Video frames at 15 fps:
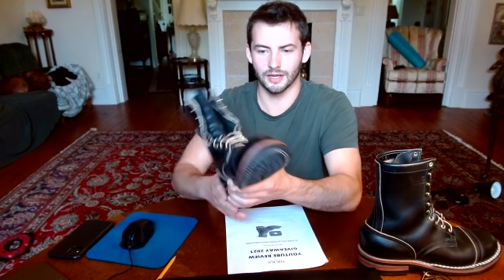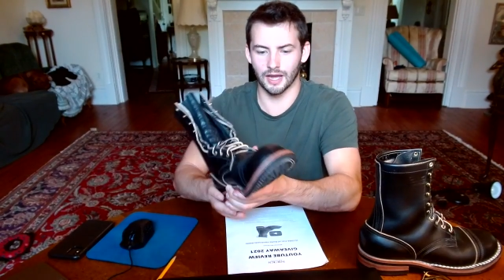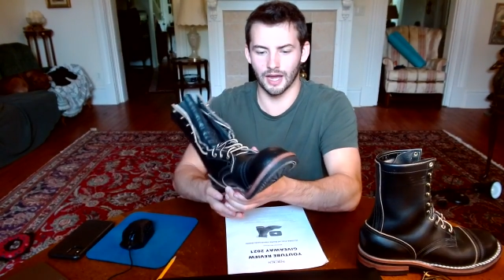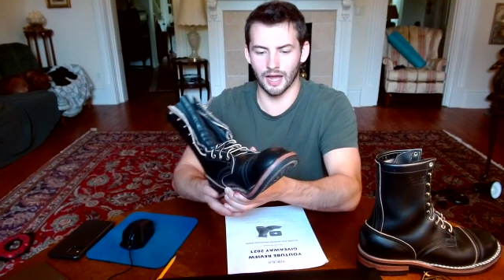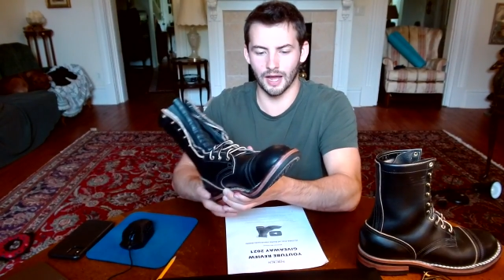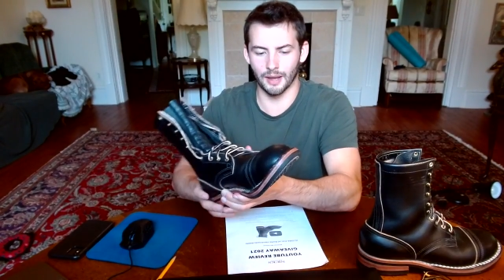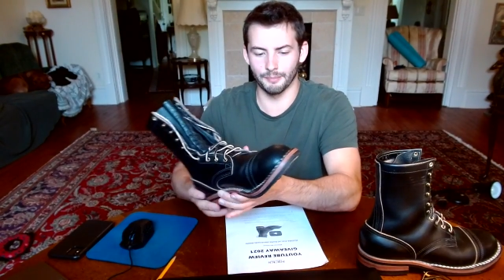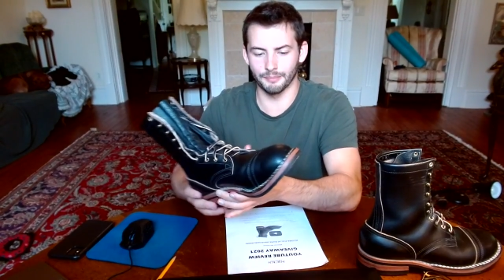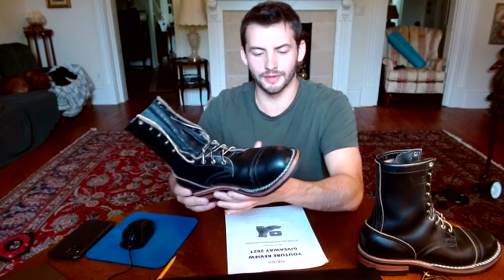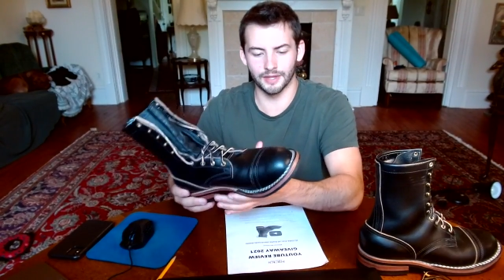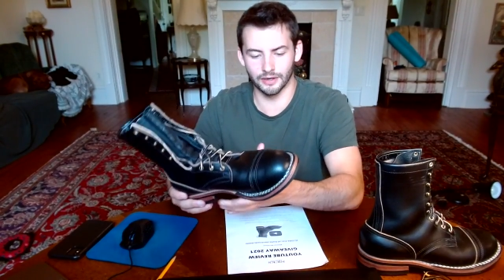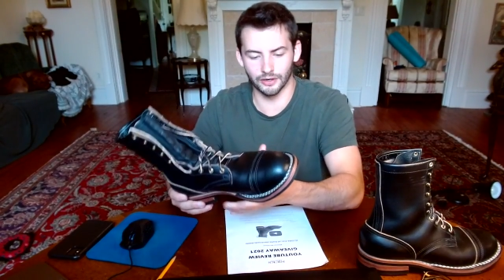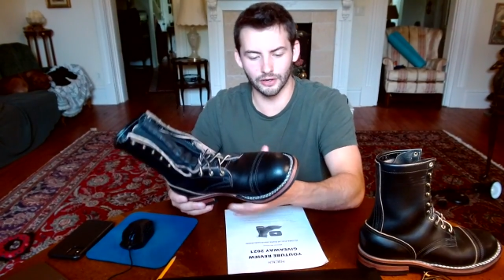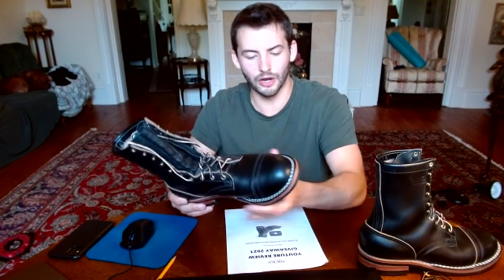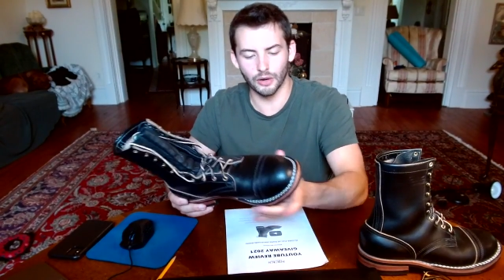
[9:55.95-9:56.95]

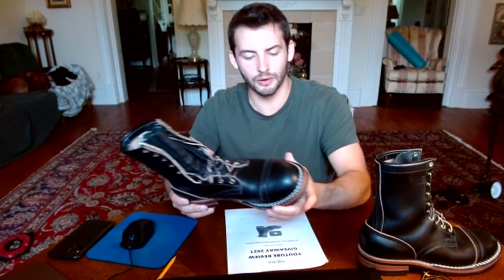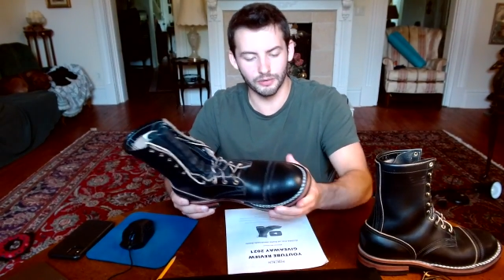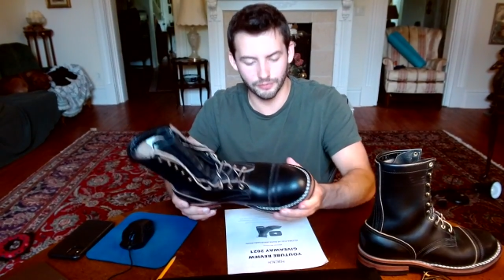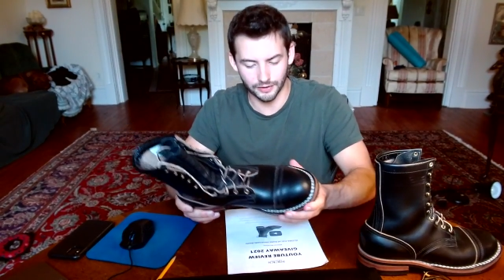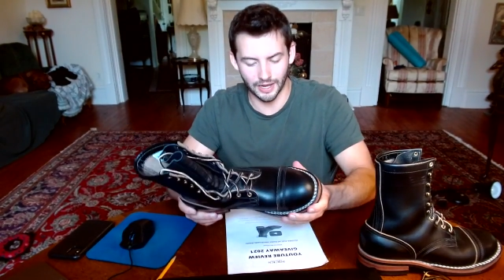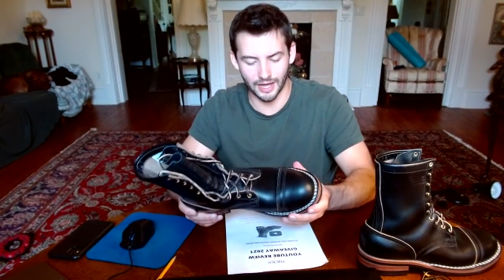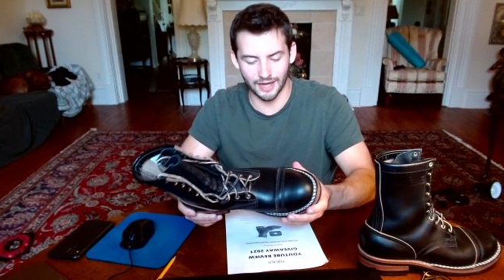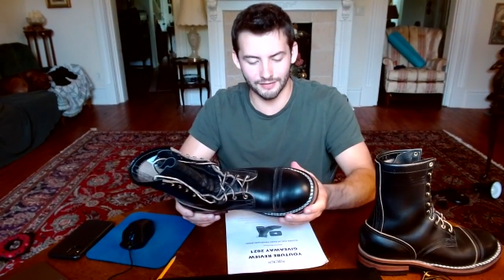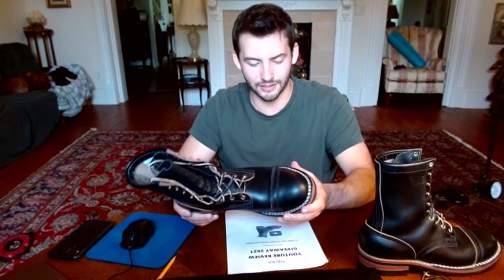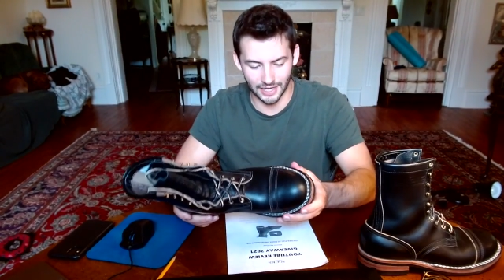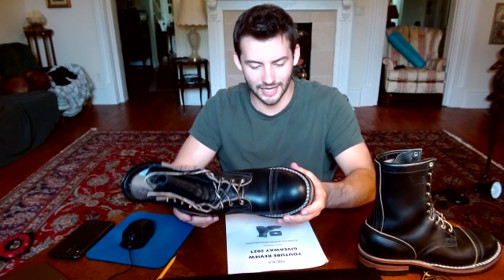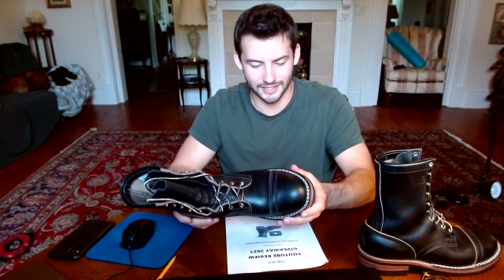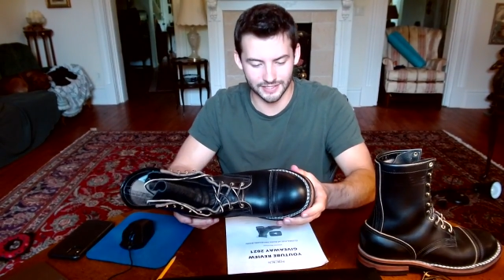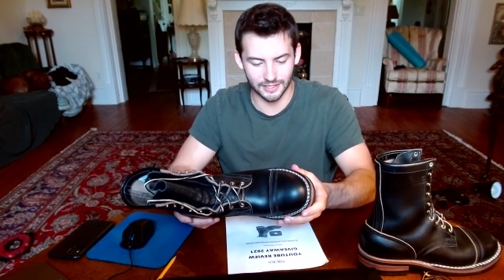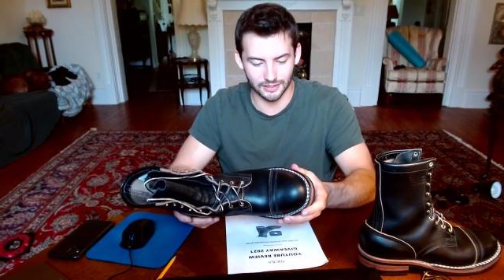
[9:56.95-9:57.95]
They're going for kind of a
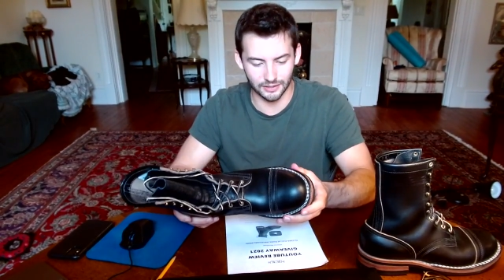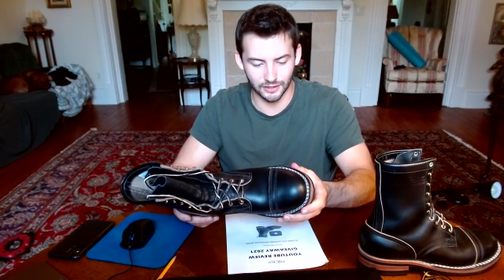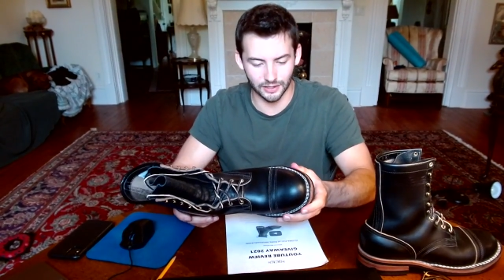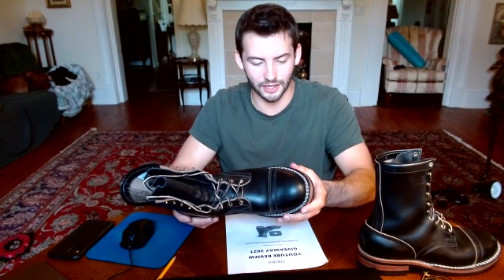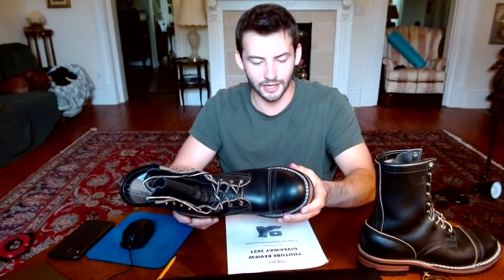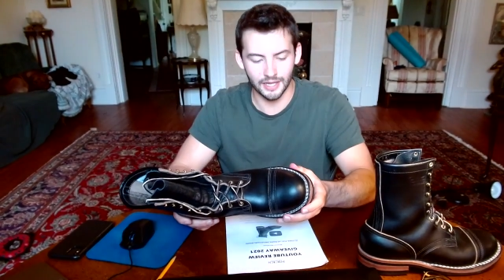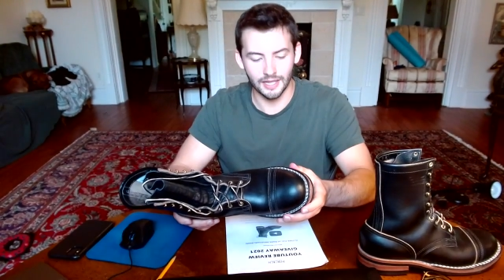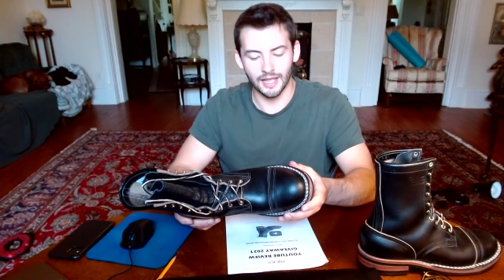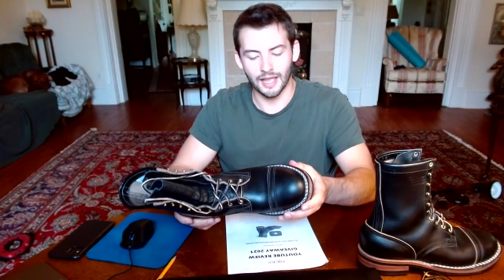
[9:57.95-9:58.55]
classic look.